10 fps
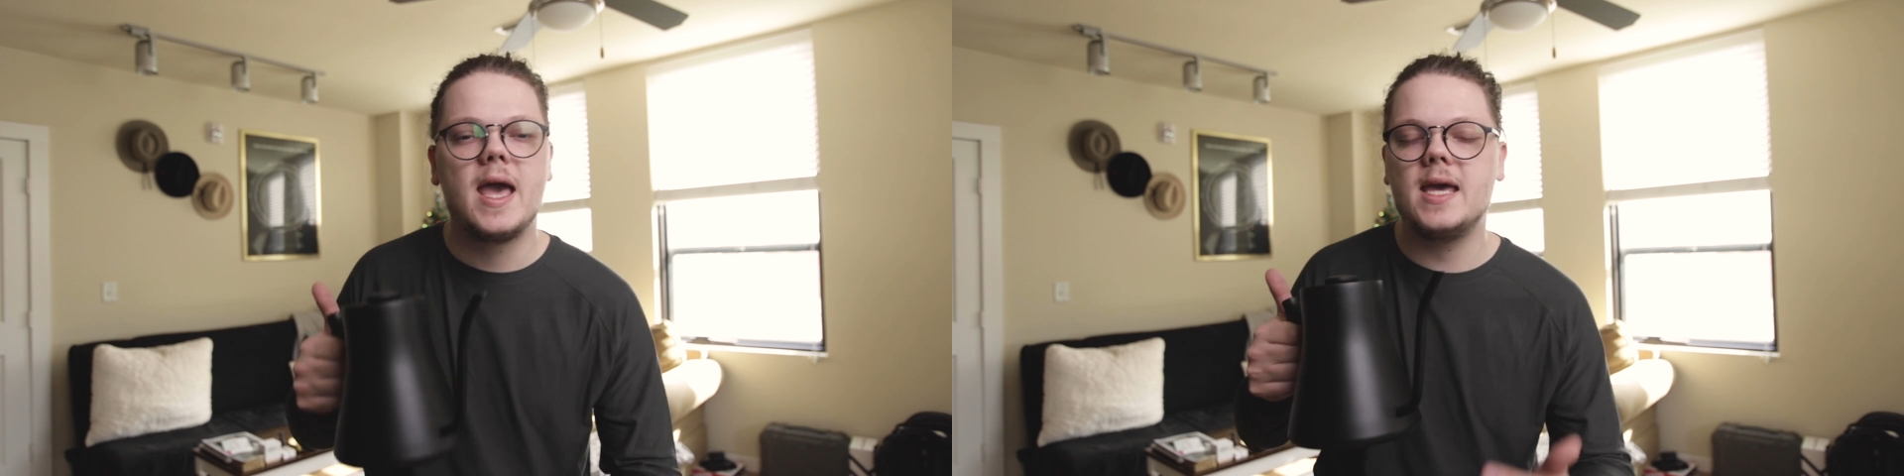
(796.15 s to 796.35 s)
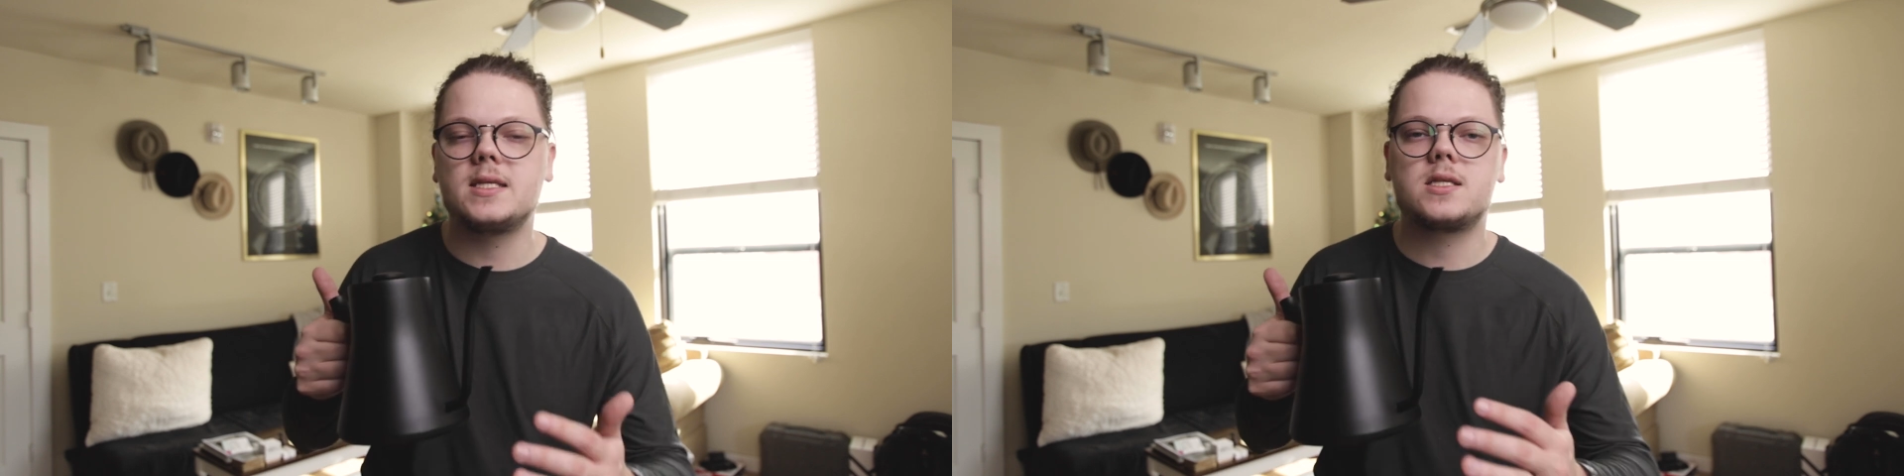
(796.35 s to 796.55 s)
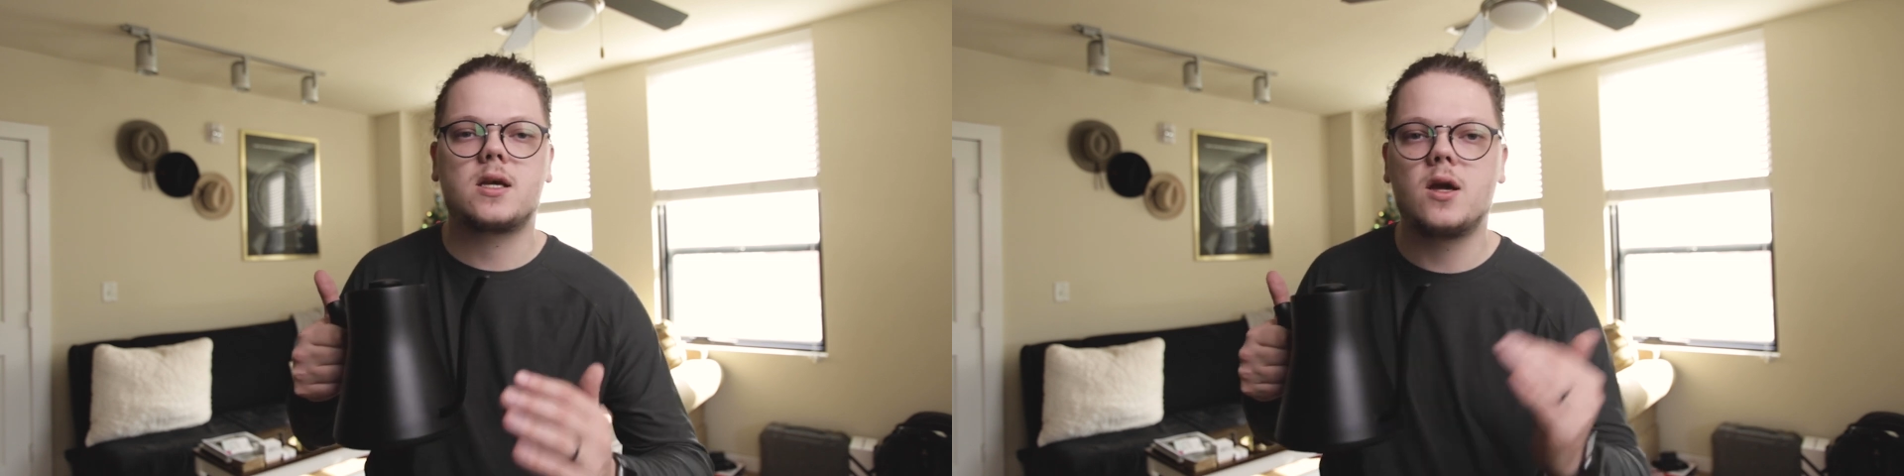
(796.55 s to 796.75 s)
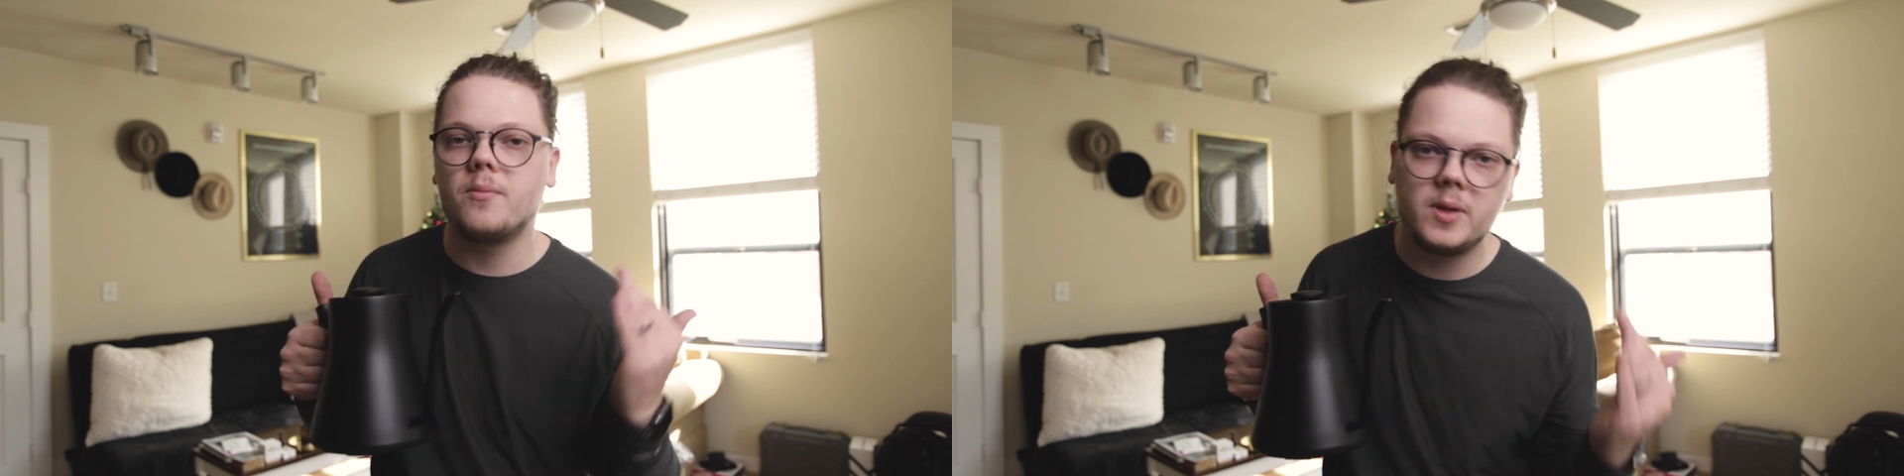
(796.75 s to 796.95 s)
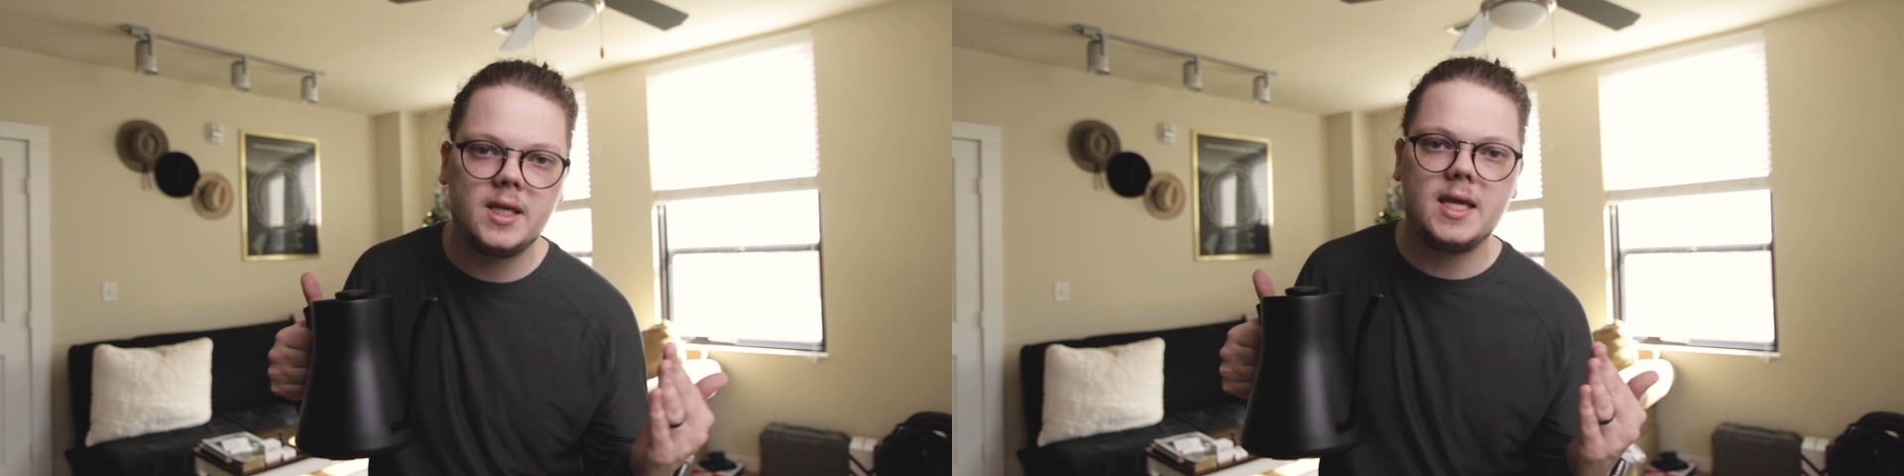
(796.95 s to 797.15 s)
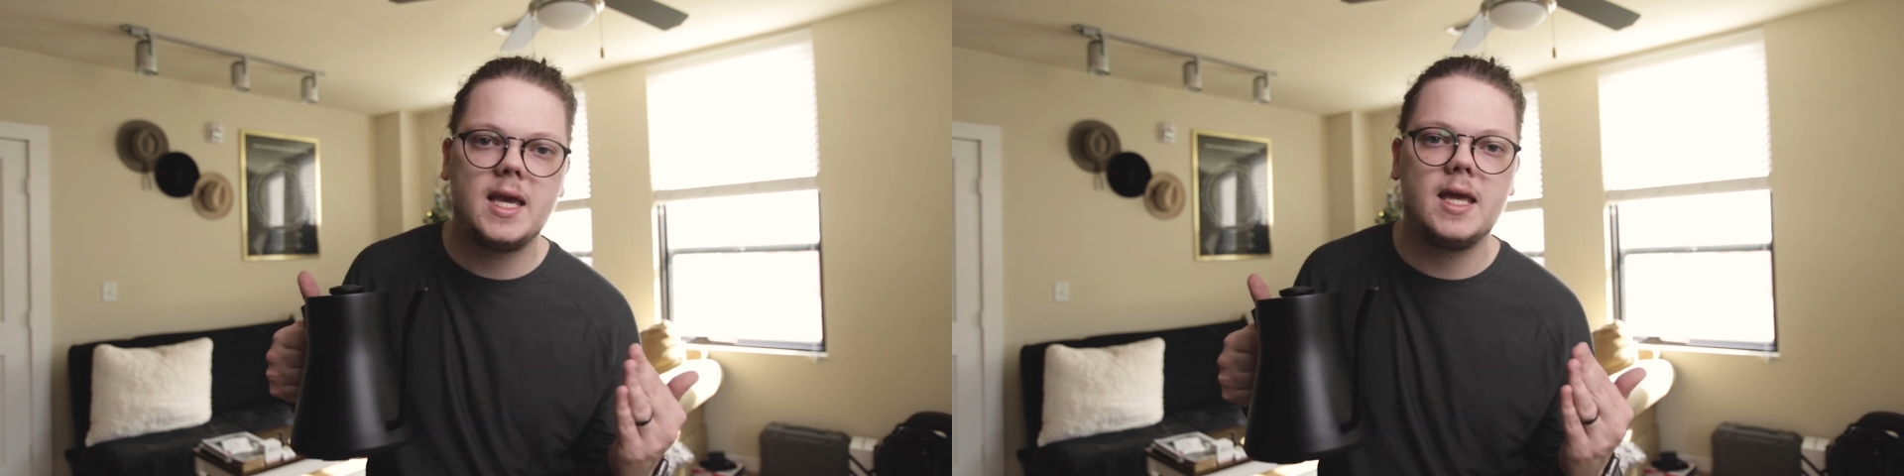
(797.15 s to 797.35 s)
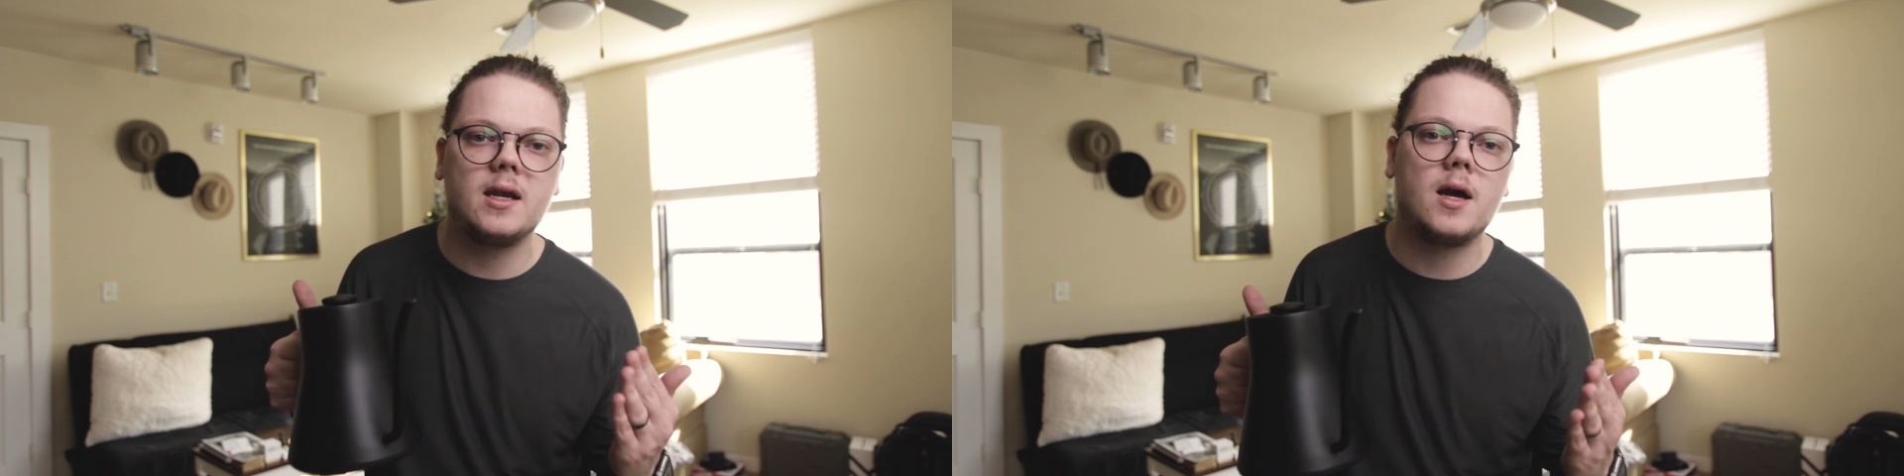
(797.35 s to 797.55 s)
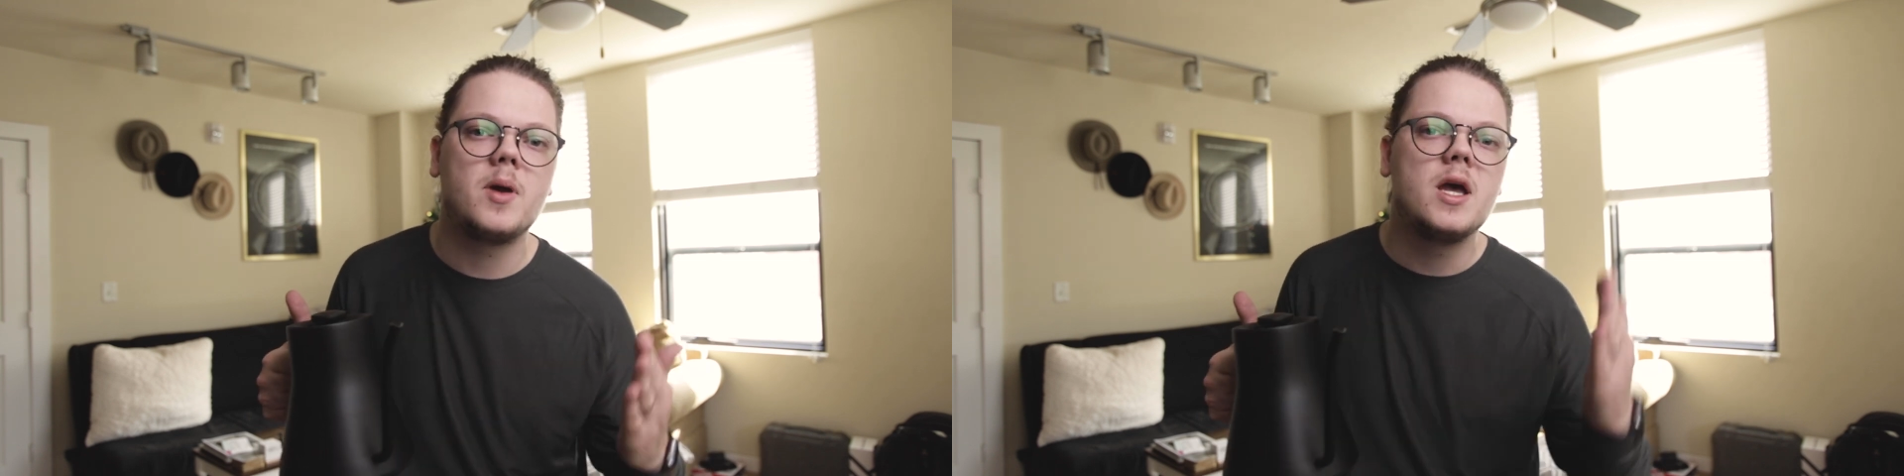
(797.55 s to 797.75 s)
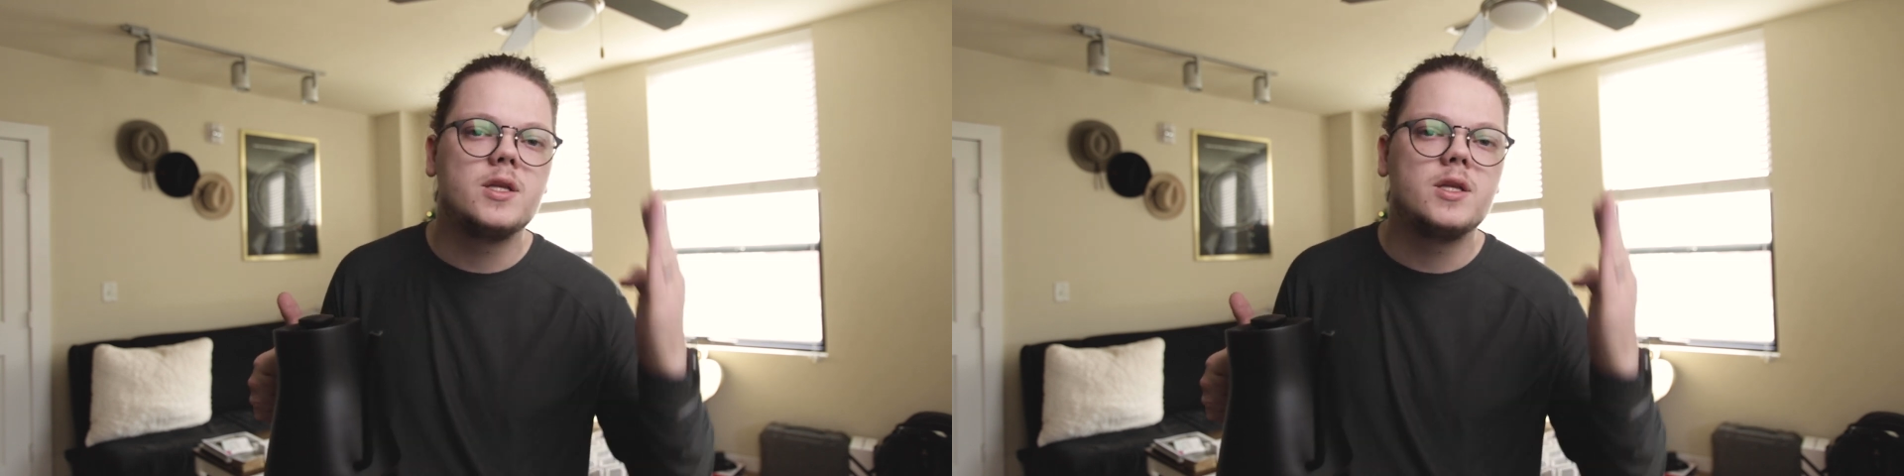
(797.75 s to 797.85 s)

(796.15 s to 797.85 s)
it's completely heated up